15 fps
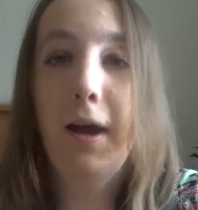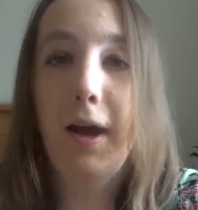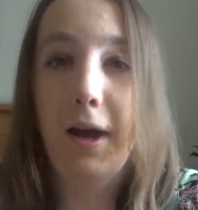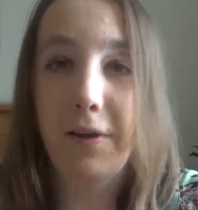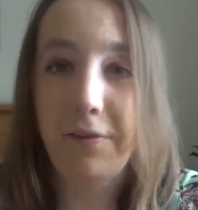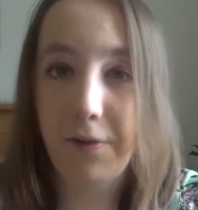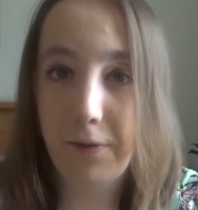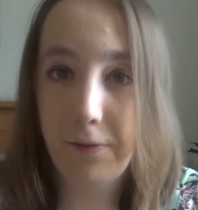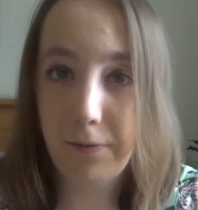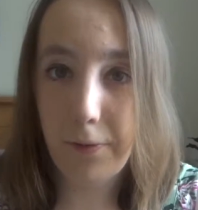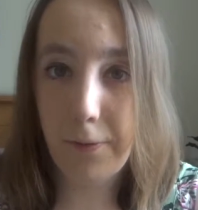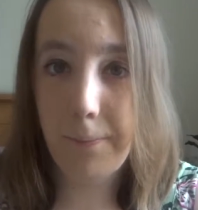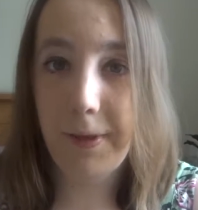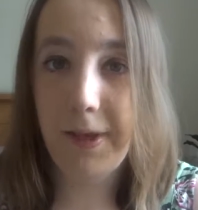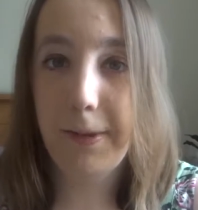I don't
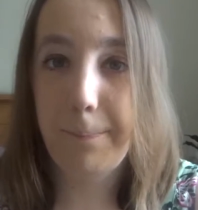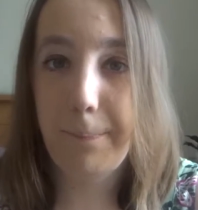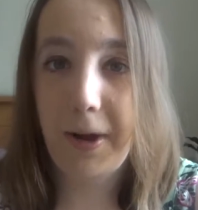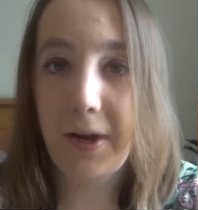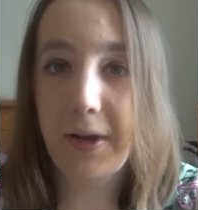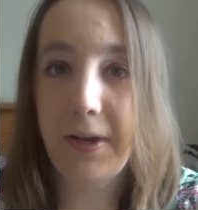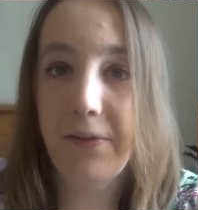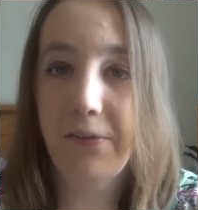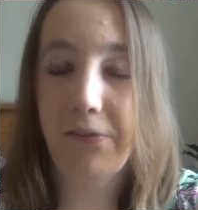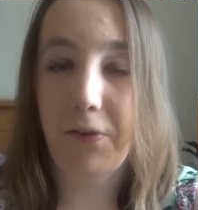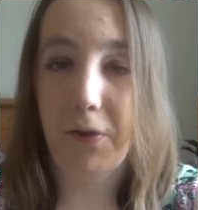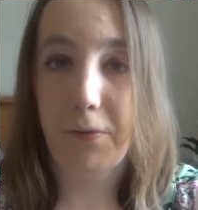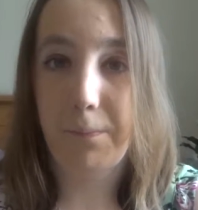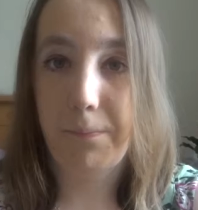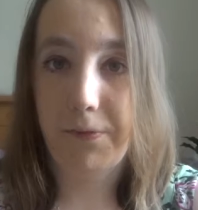normally buy
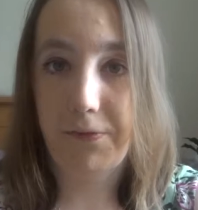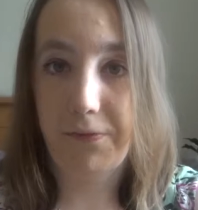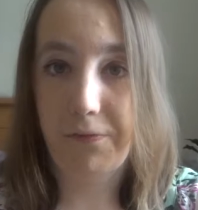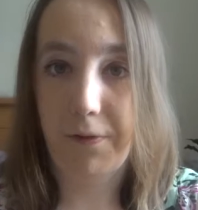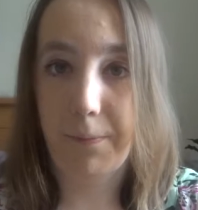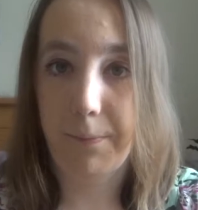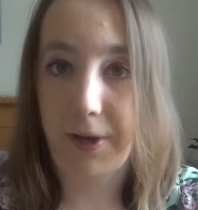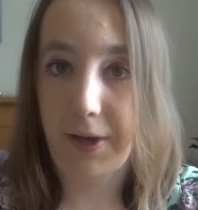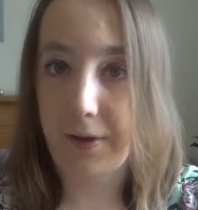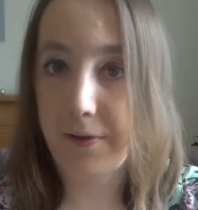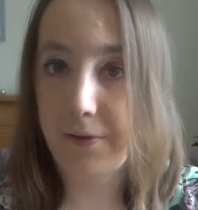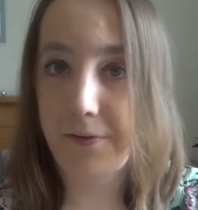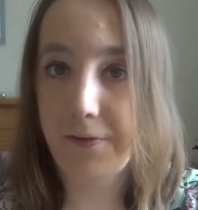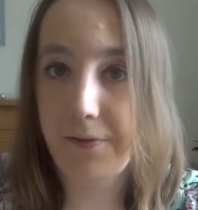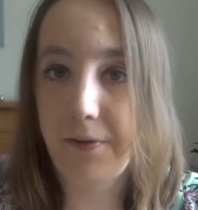soaps from
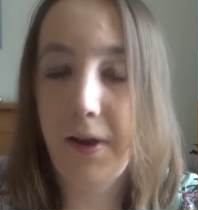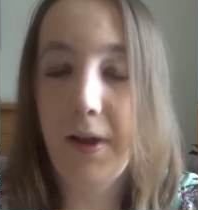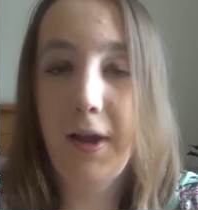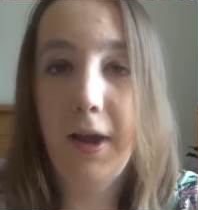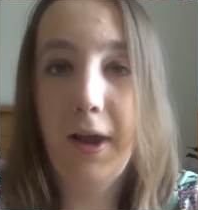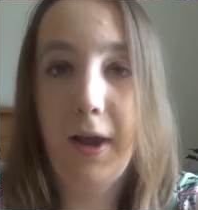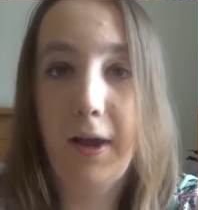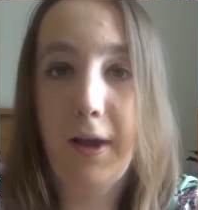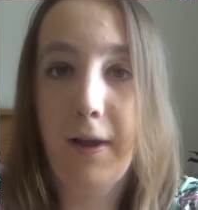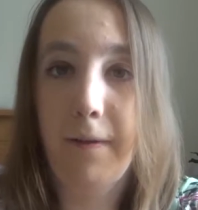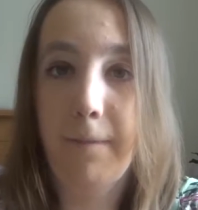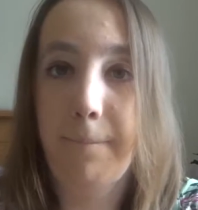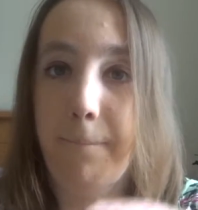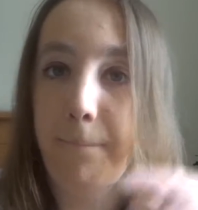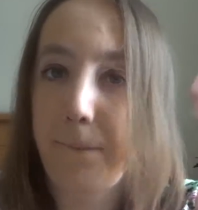Lush
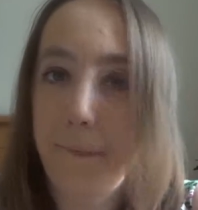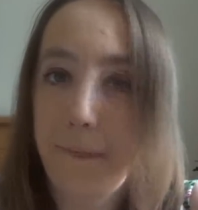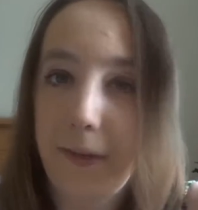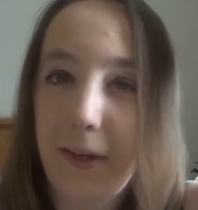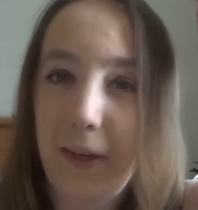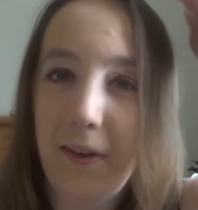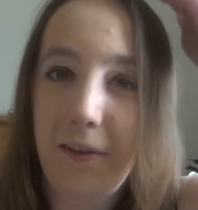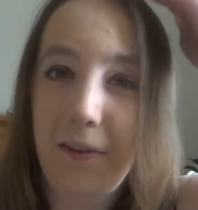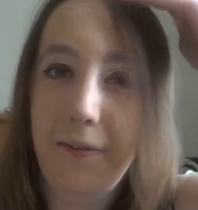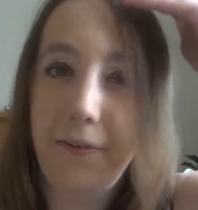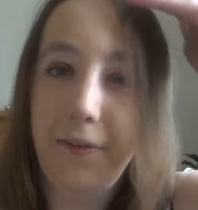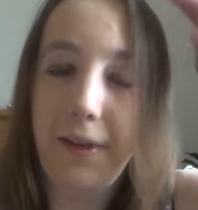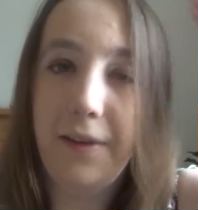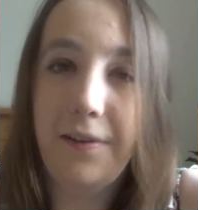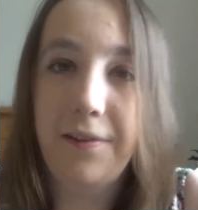because
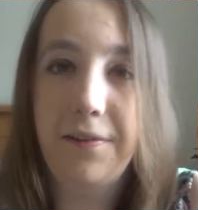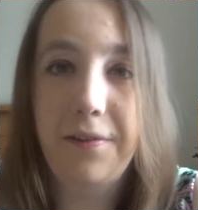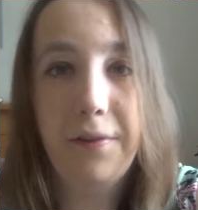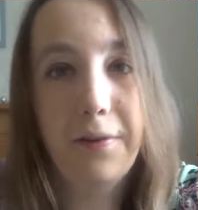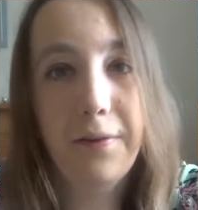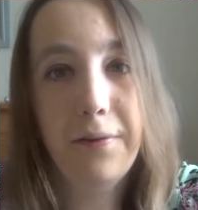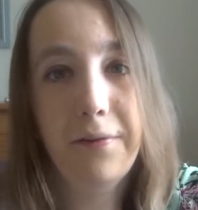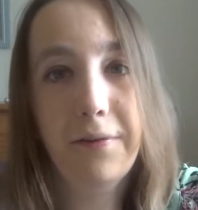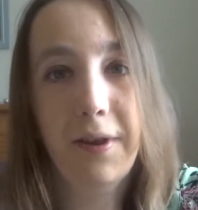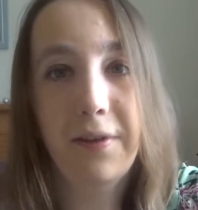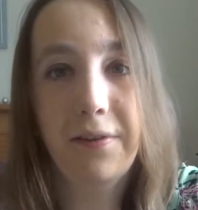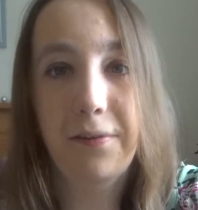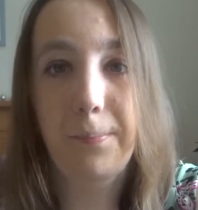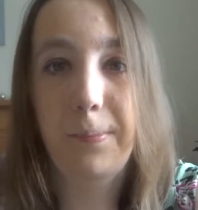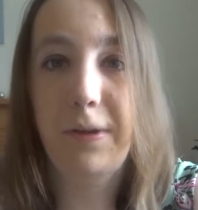they do
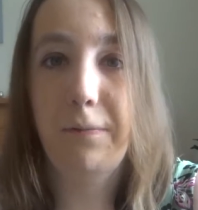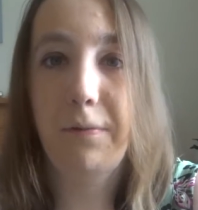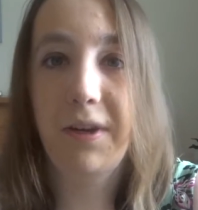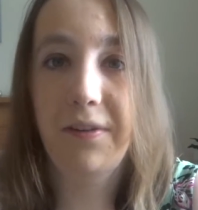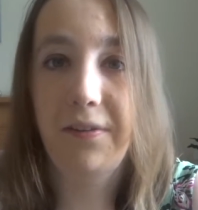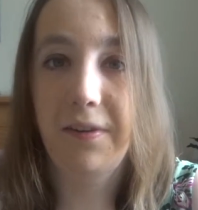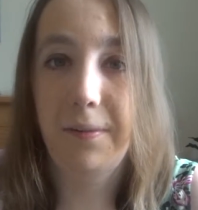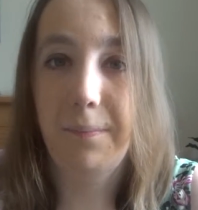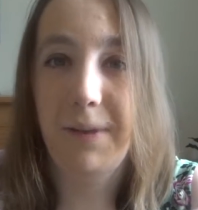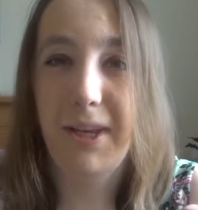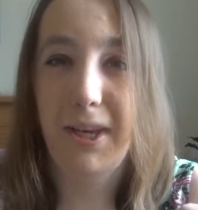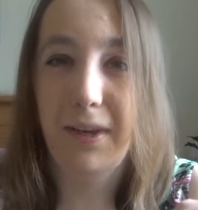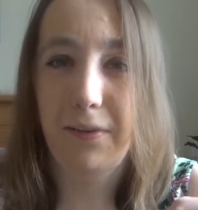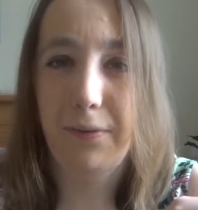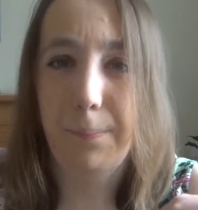tend to be
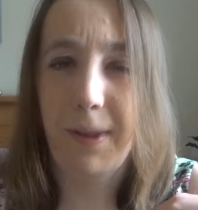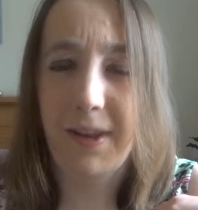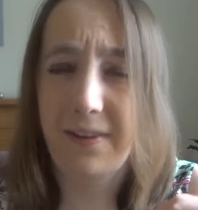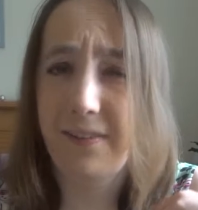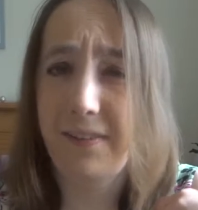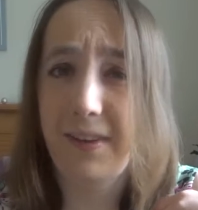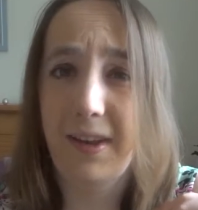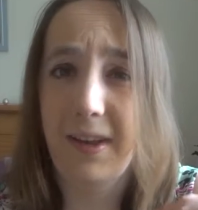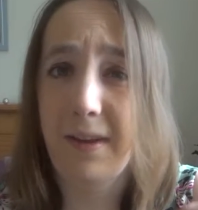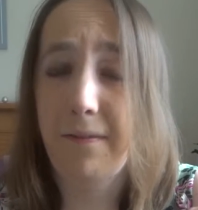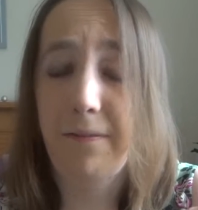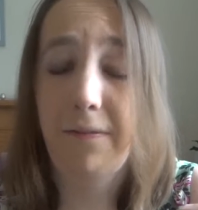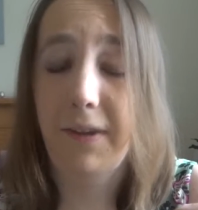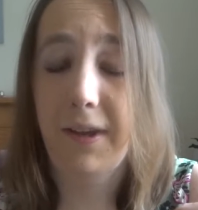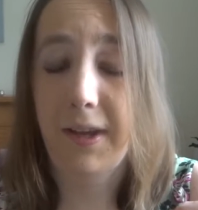reasonably
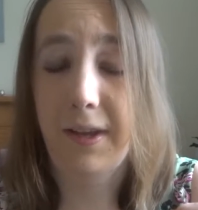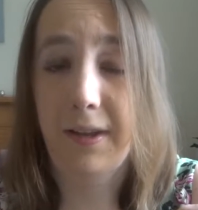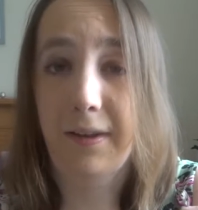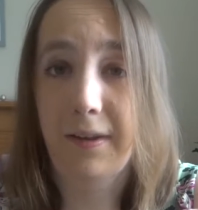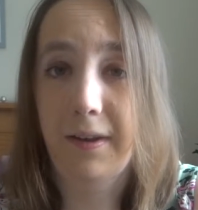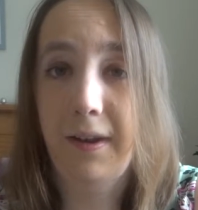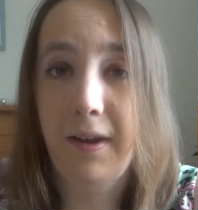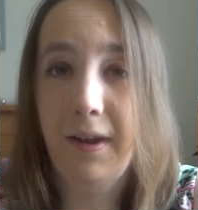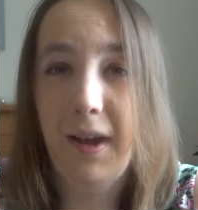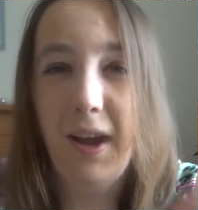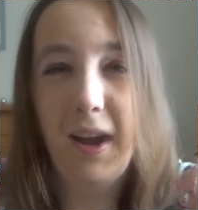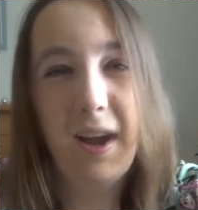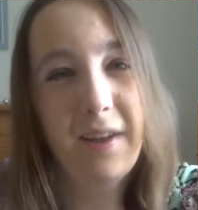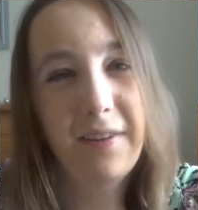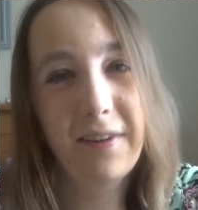expensive, and
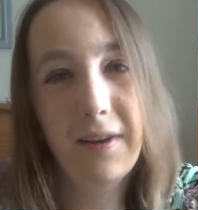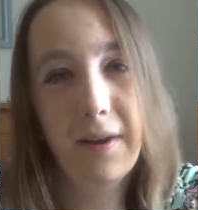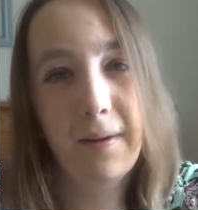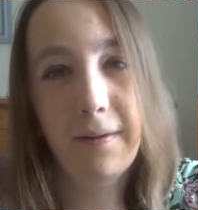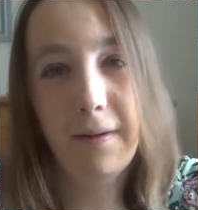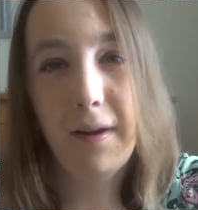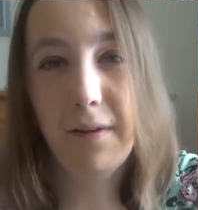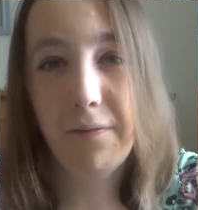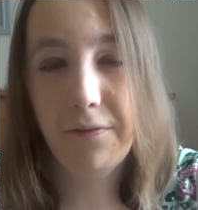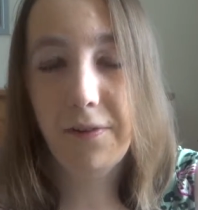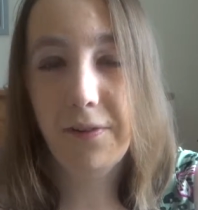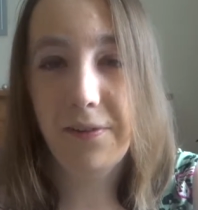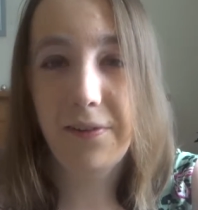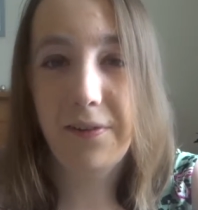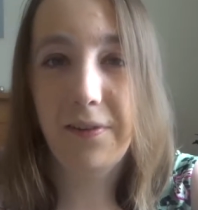I don't know, I've
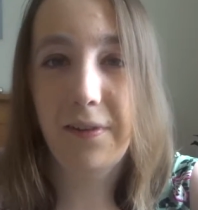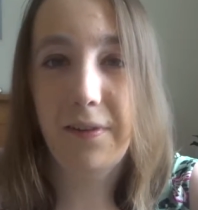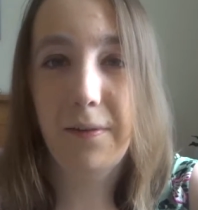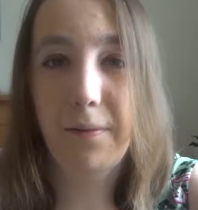just